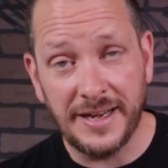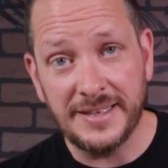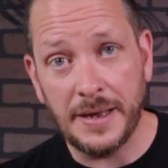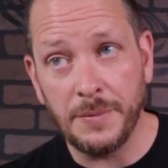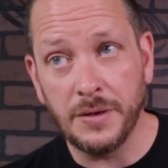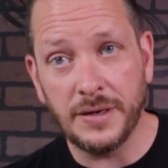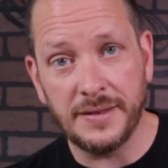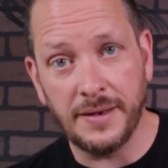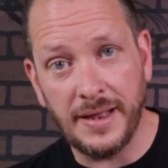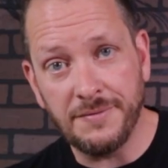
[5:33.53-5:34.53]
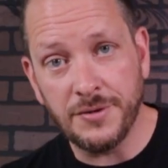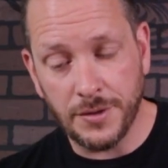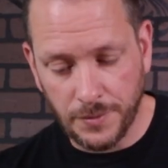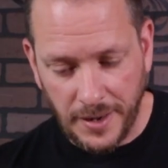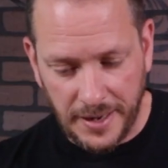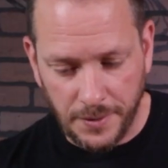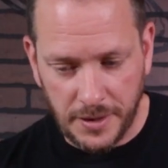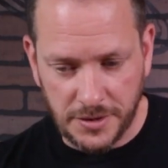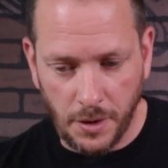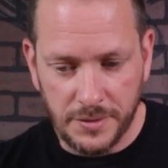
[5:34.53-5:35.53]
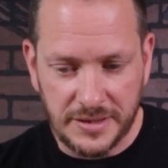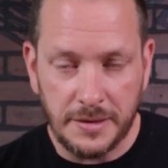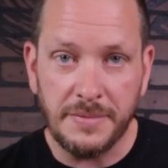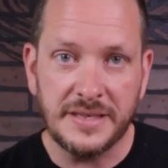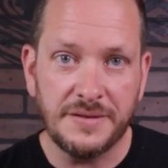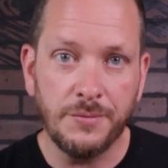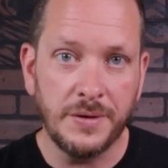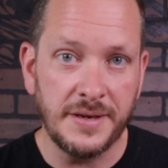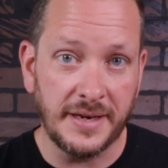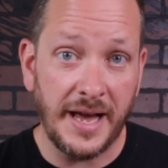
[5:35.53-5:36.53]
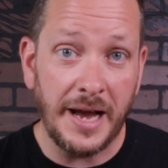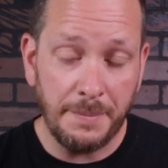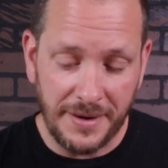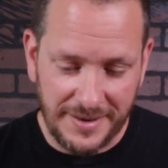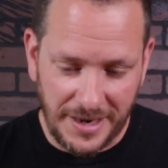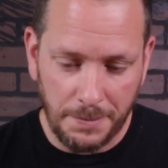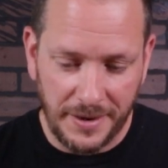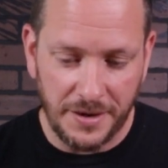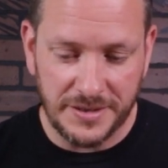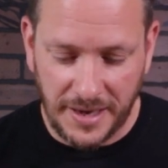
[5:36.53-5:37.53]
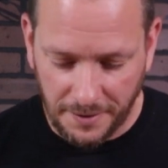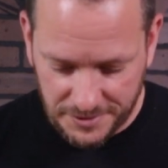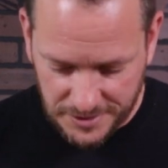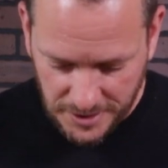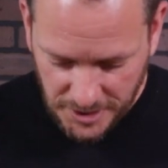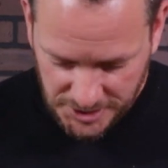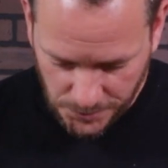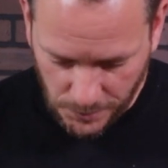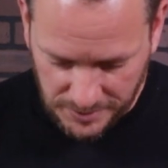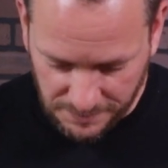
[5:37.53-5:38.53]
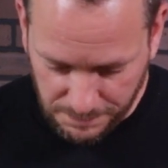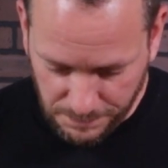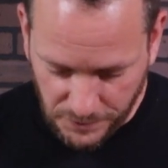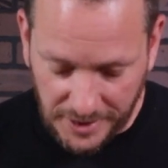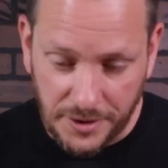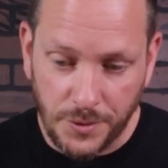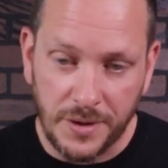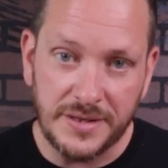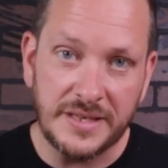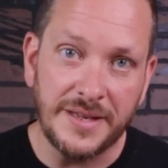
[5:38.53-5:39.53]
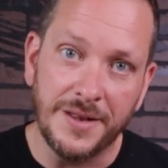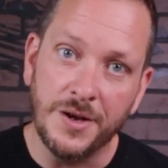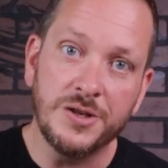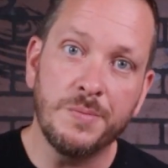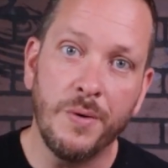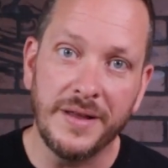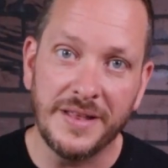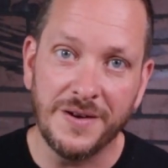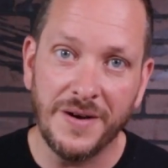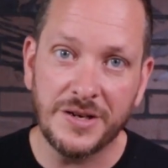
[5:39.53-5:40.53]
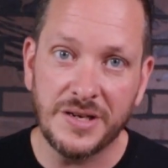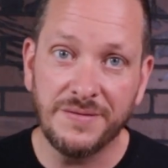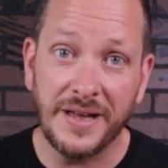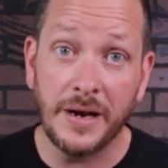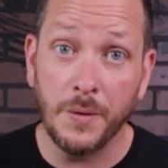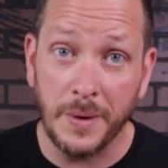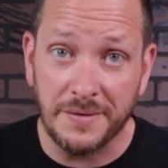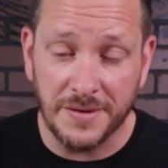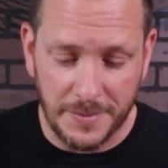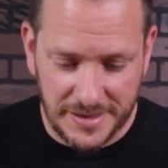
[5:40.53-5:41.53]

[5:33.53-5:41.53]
Anytime we look at the left or the right, it's always gonna be as if we're in the cockpit of the airplane ourselves. So we want the tail towards us and the nose point in the direction of flight away from